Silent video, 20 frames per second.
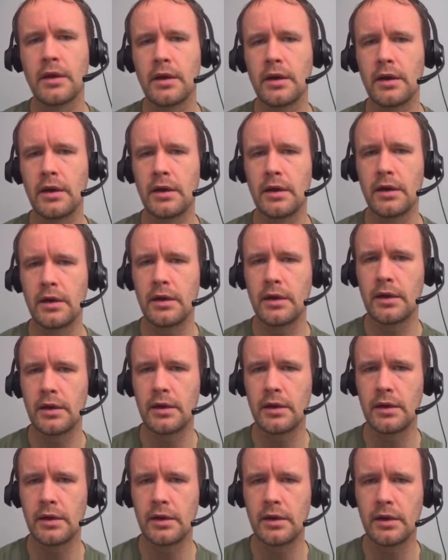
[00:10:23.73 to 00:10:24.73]

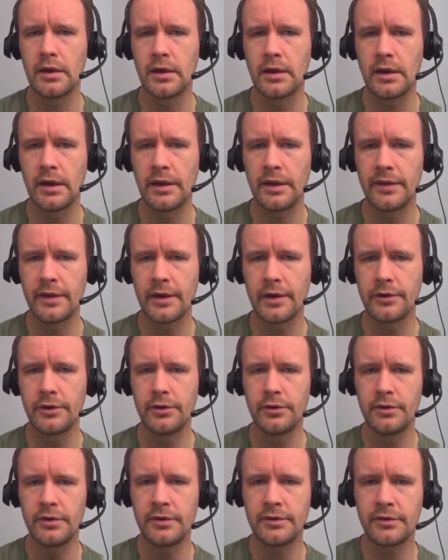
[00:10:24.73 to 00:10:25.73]
Uh, and then our
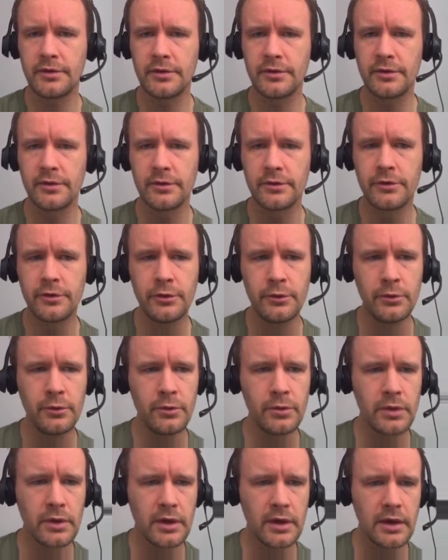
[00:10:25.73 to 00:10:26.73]
new distance is
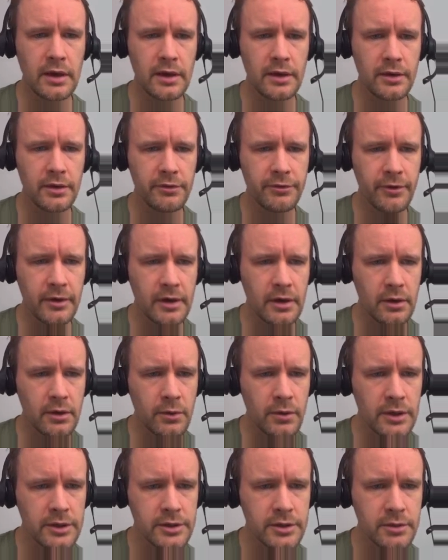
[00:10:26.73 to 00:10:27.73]
2. And the final
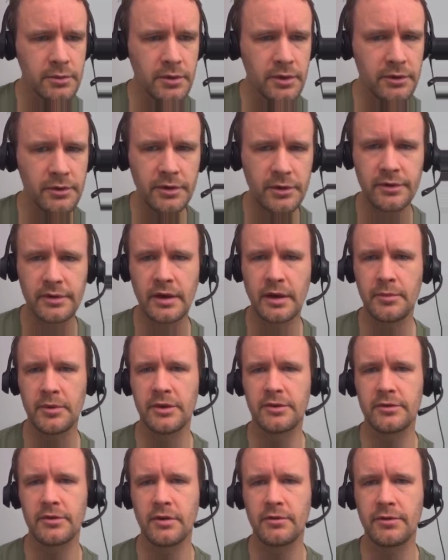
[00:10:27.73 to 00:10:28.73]
question, we're interested in how many
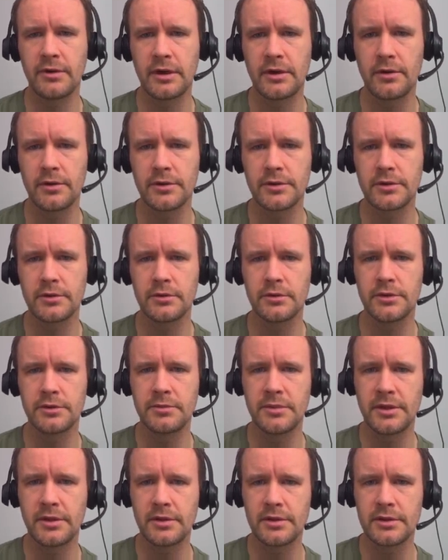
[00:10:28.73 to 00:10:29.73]
sunflowers. We'll just
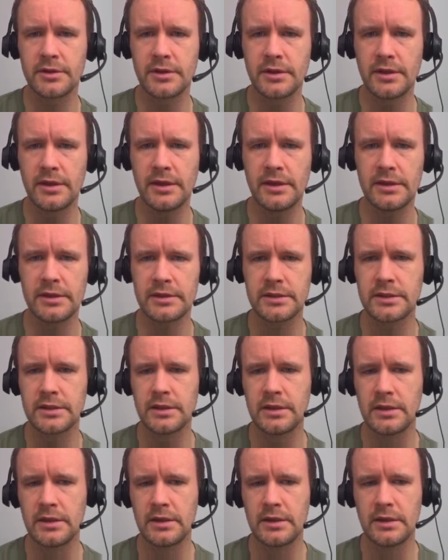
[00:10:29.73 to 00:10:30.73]
make this an S.
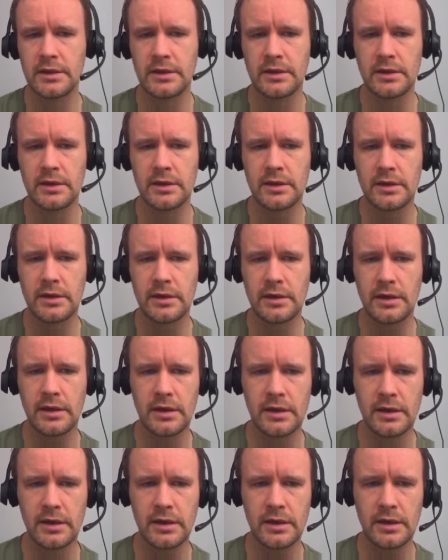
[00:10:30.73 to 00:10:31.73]

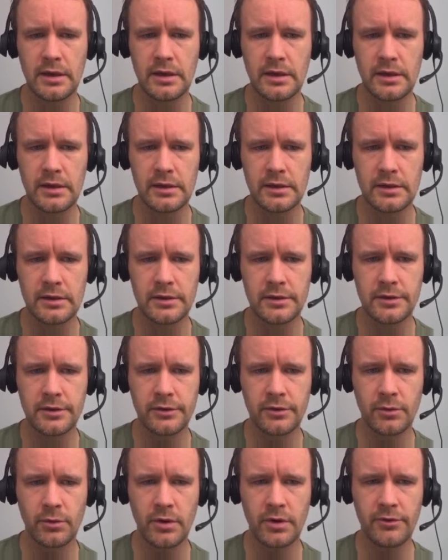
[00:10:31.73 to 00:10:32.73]
And
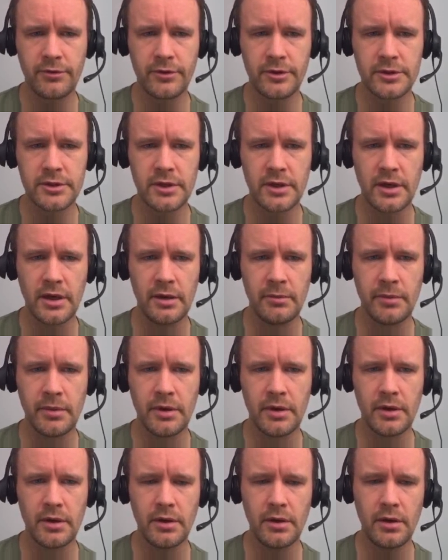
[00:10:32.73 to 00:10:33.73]
does it work first time?
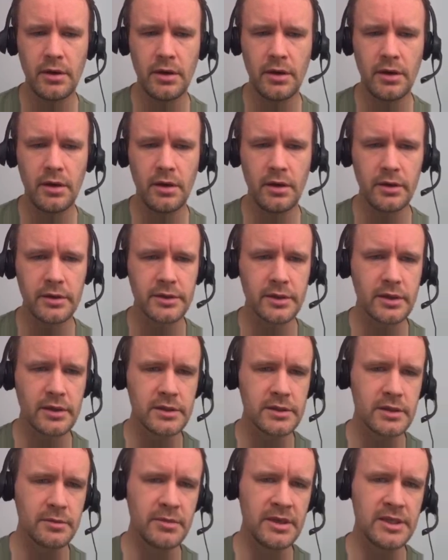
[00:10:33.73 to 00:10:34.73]
Oh, it
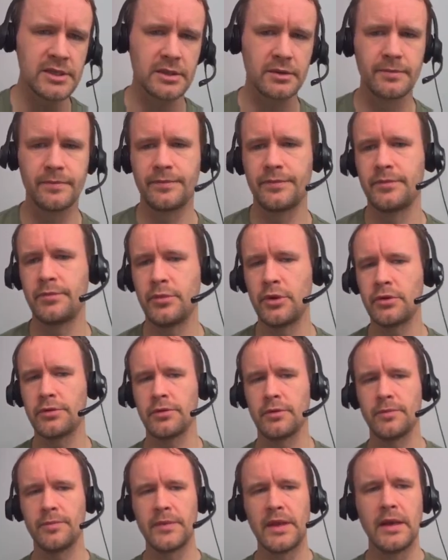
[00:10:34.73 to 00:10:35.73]
does. Amazing. Beautiful.